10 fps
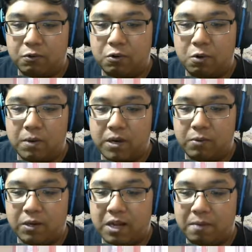nobody
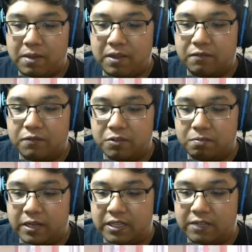will come in the first
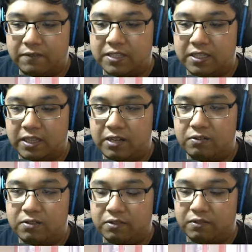place if it's a
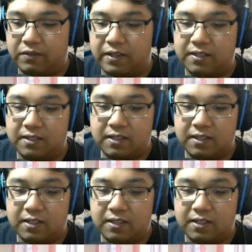literature event.